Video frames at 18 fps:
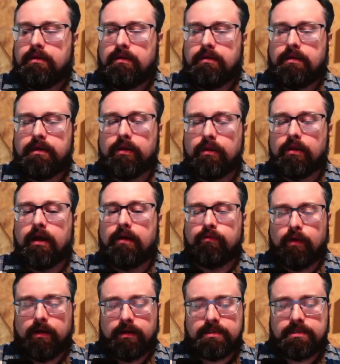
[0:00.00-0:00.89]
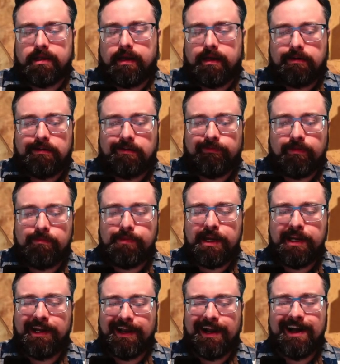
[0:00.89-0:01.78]
I don't love where it's at, if I'm
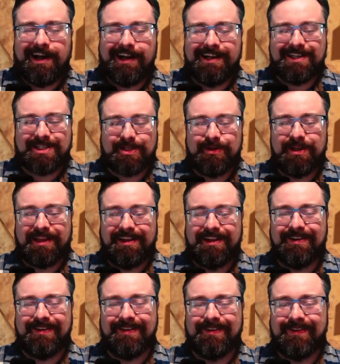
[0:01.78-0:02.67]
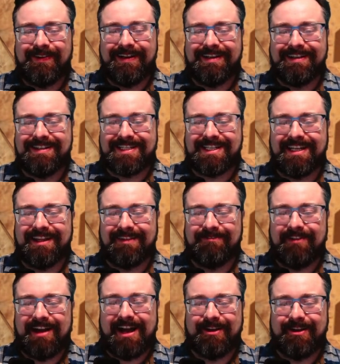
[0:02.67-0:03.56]
being honest with you. We just see the
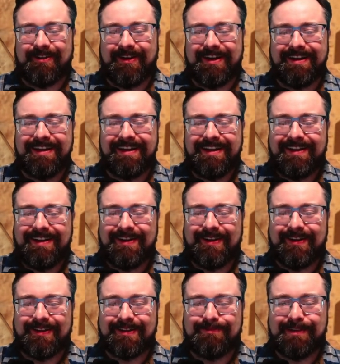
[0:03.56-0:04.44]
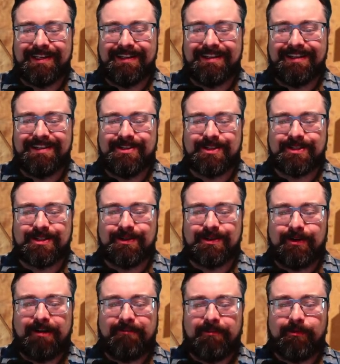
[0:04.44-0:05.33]
Valderon ultimate did just
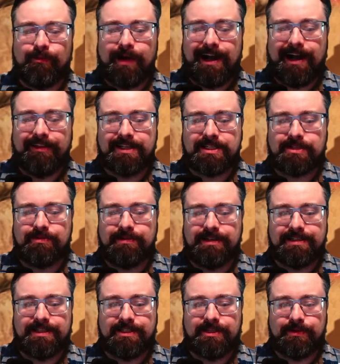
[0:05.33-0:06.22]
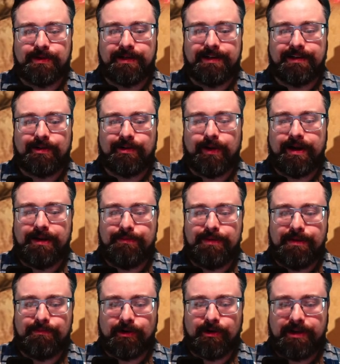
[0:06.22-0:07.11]
go off, and wow, this one's doing quite a
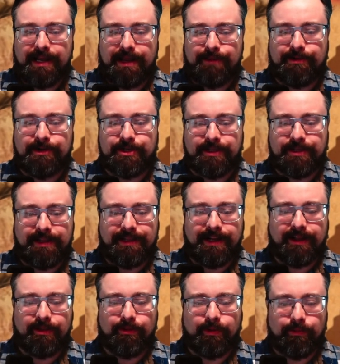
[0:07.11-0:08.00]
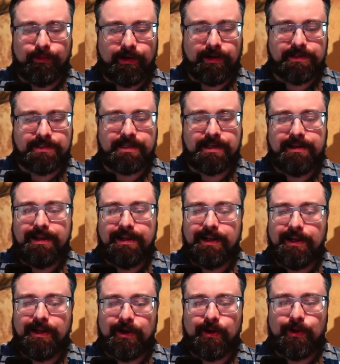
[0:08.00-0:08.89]
bit more damage than the other one was.
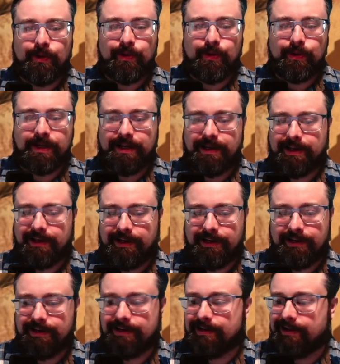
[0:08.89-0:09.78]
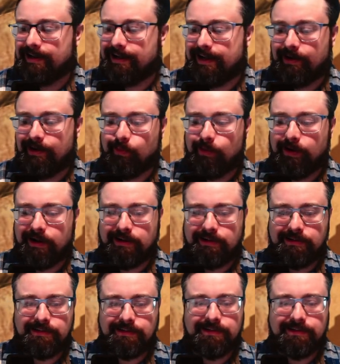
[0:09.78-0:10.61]
Okay, well,